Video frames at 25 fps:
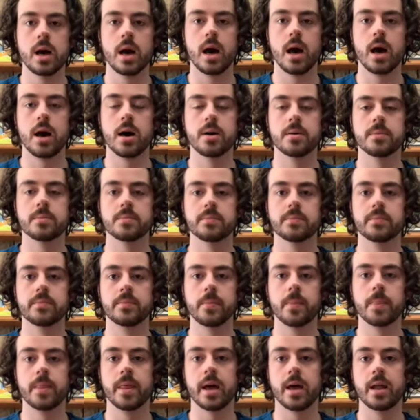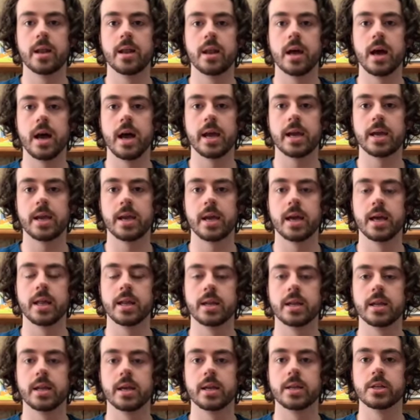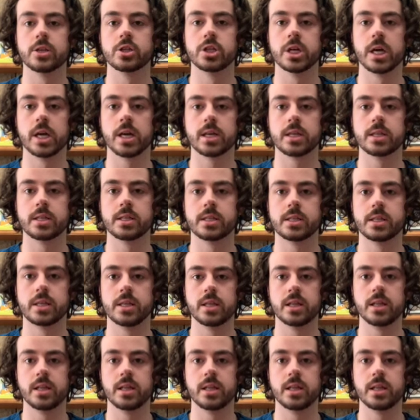then I can inject